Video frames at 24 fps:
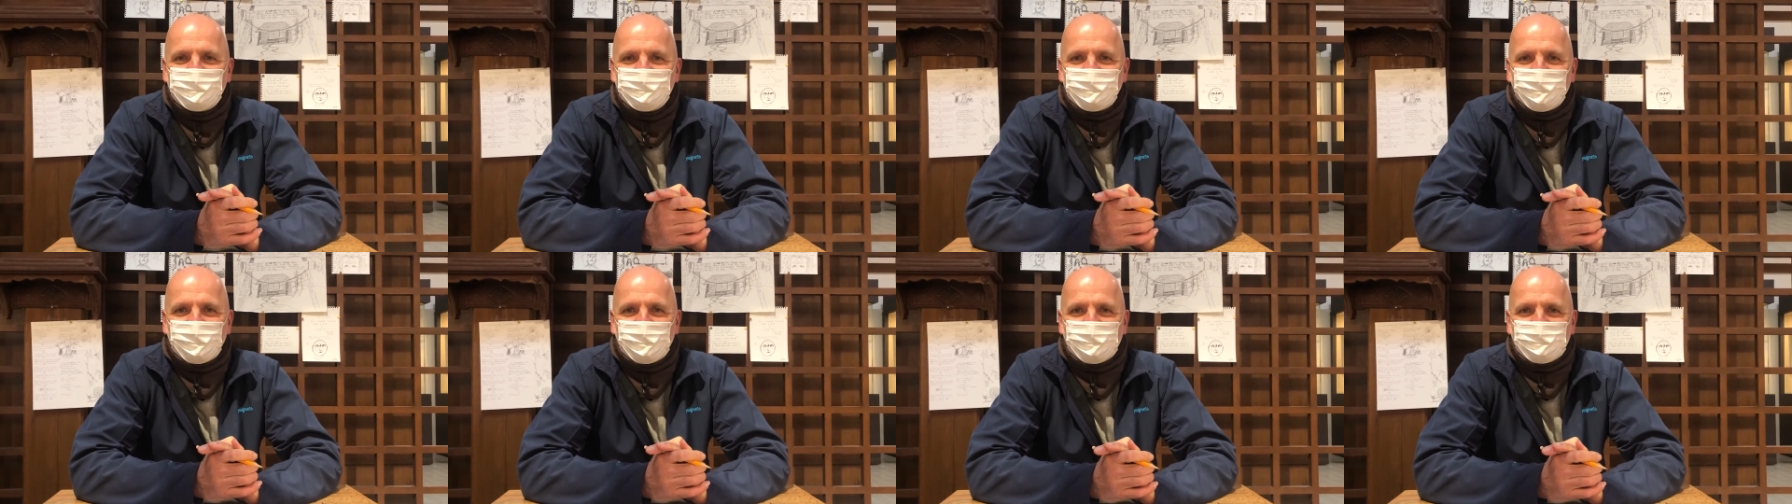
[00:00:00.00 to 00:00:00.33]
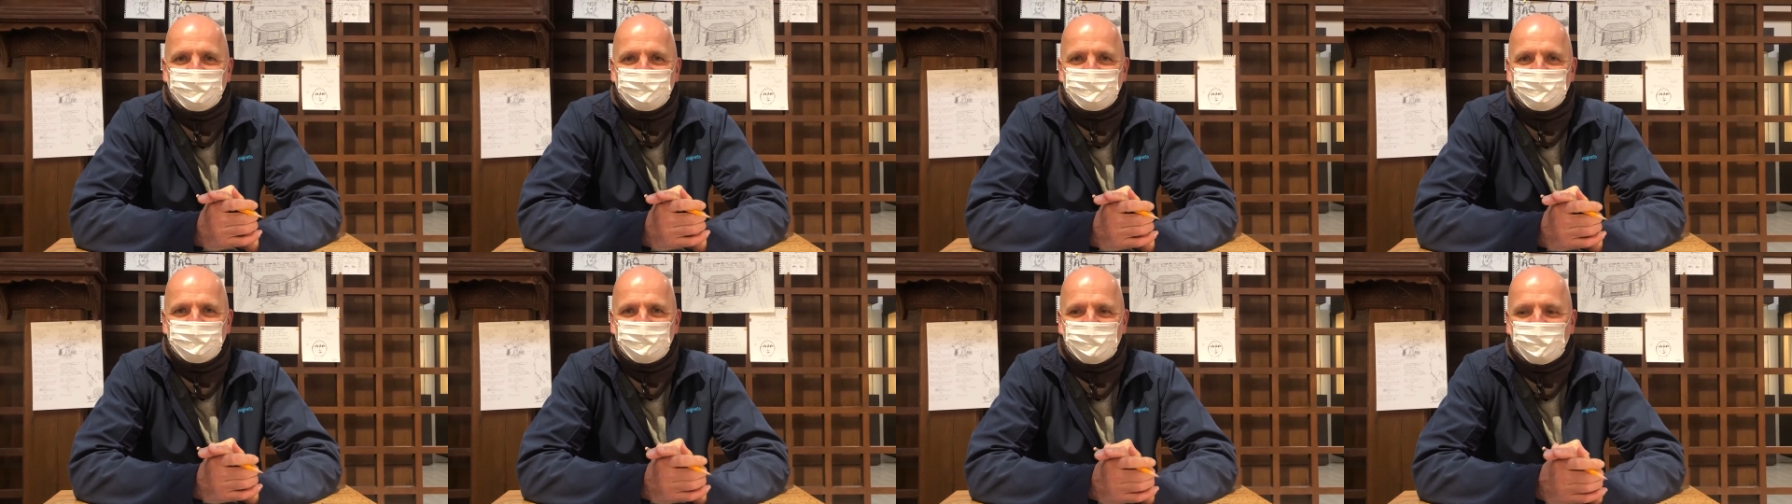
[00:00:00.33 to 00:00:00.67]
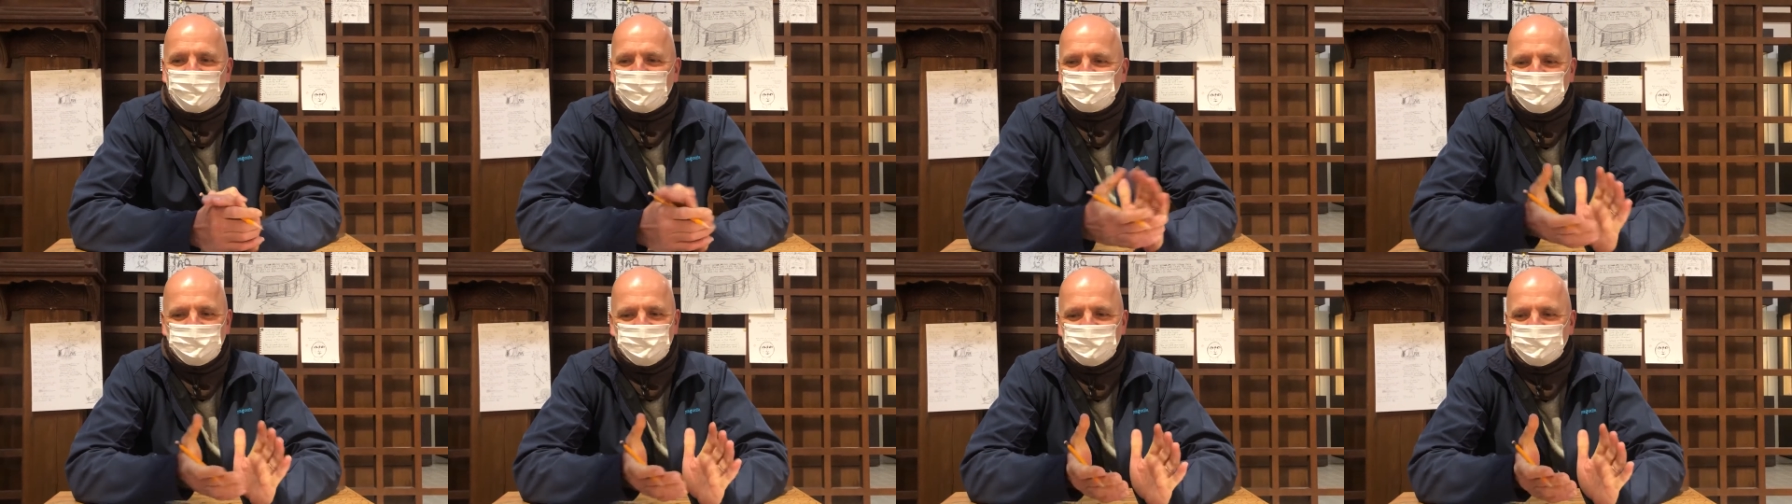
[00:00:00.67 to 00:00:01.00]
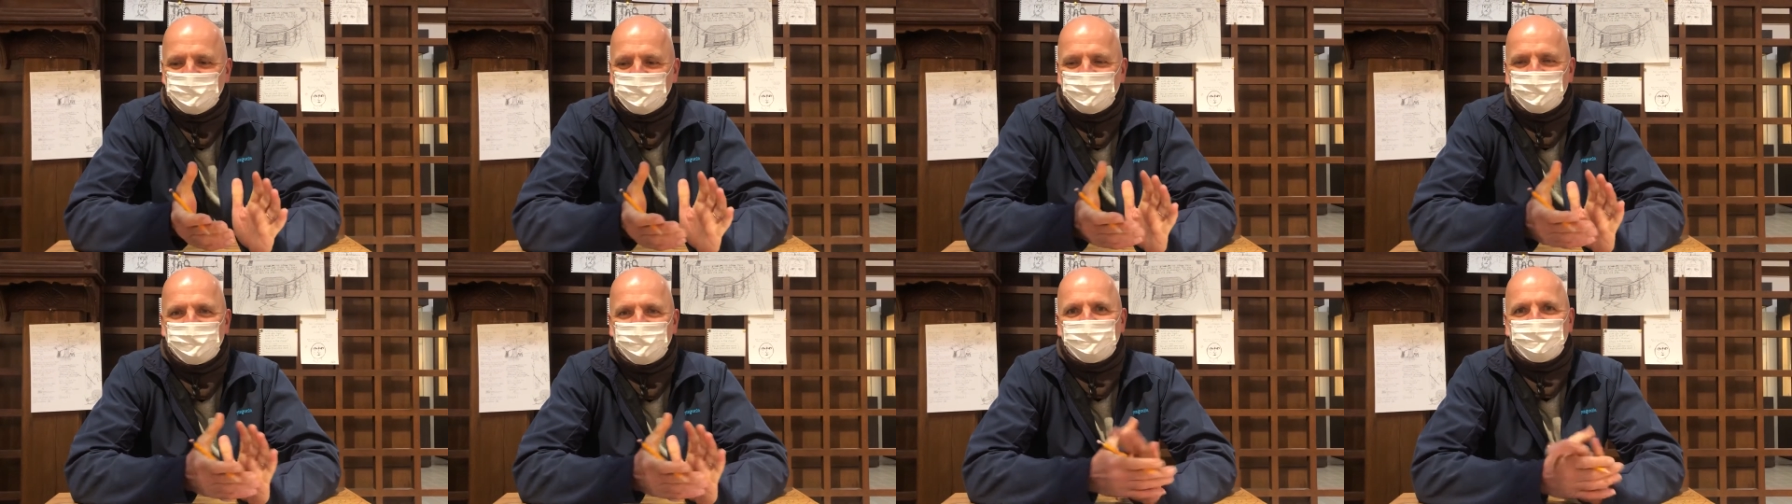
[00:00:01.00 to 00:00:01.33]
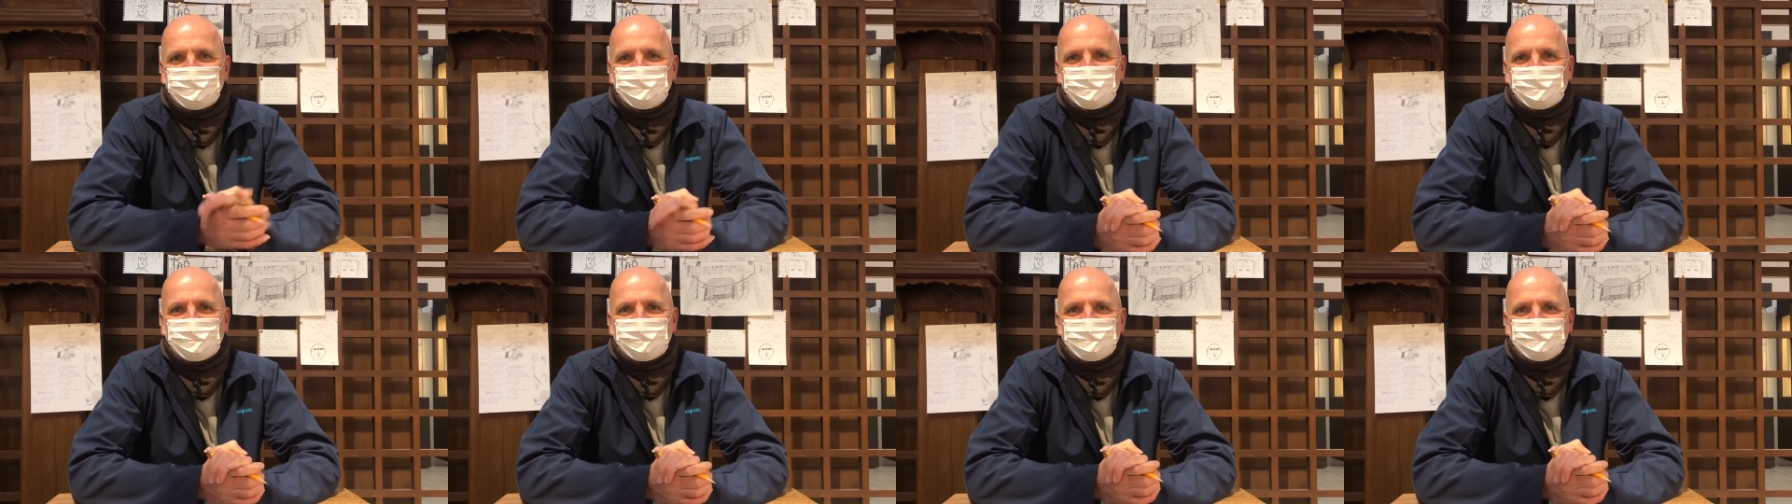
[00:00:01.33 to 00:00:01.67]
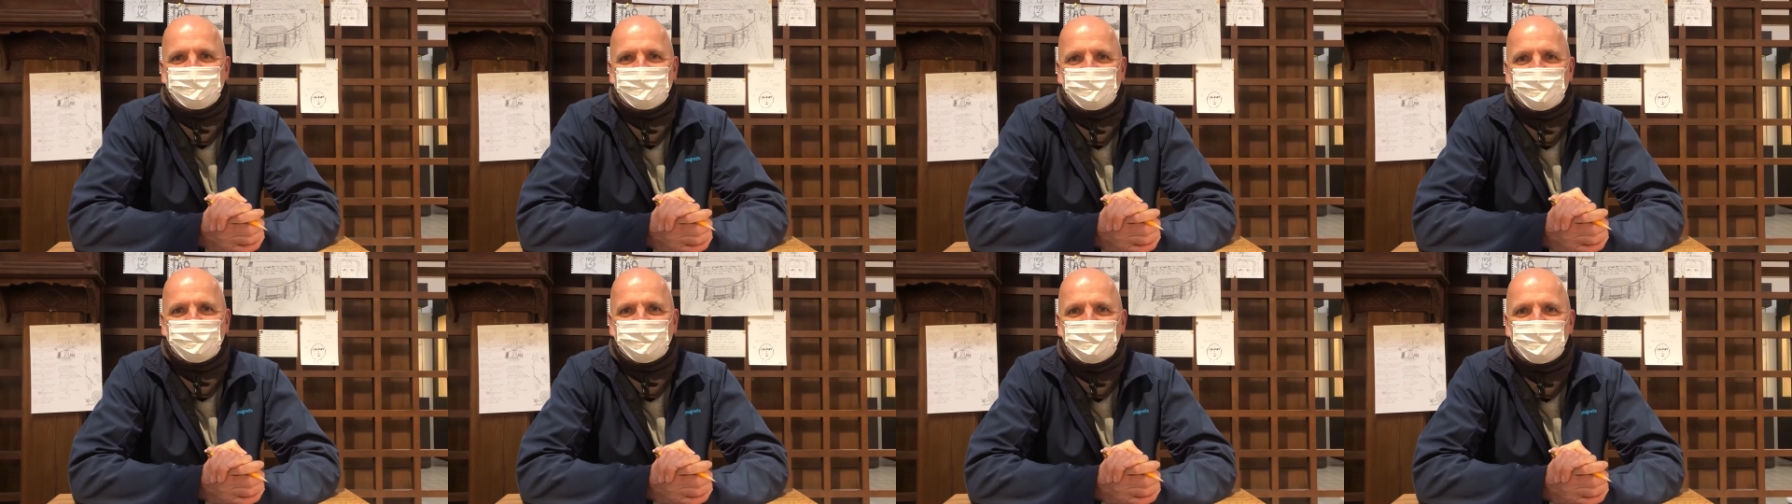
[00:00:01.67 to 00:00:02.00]
And I'm just here
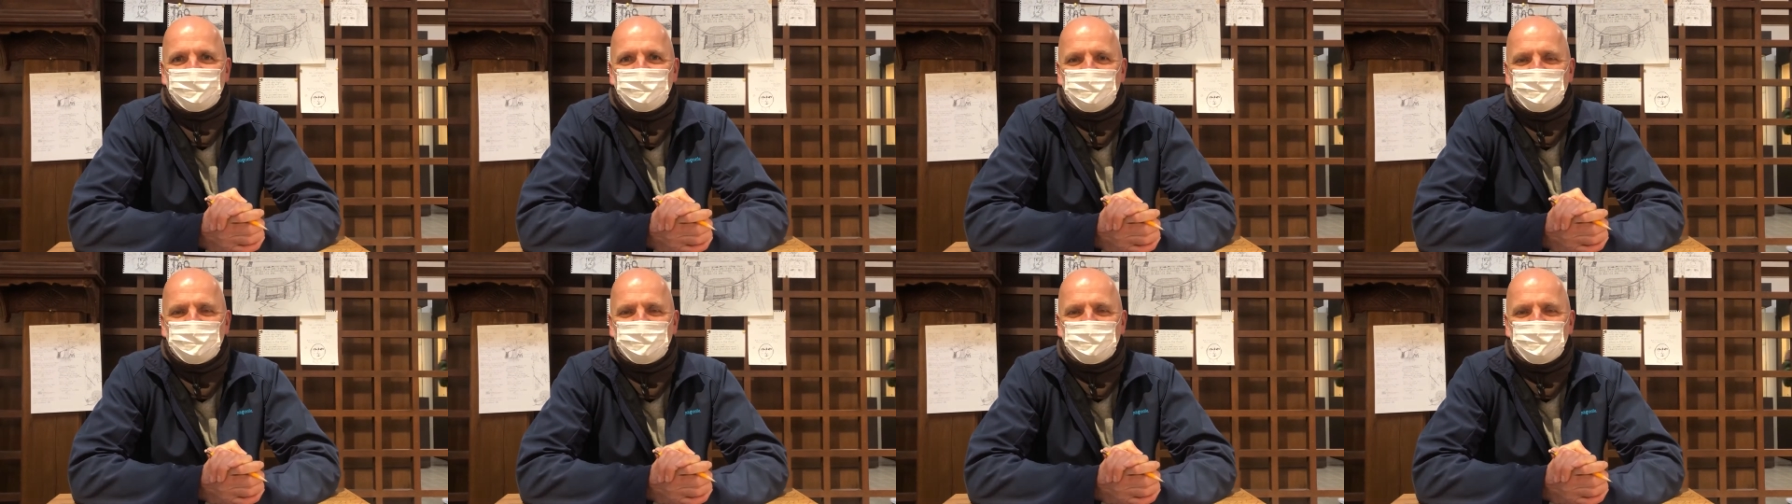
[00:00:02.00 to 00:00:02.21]
as uh,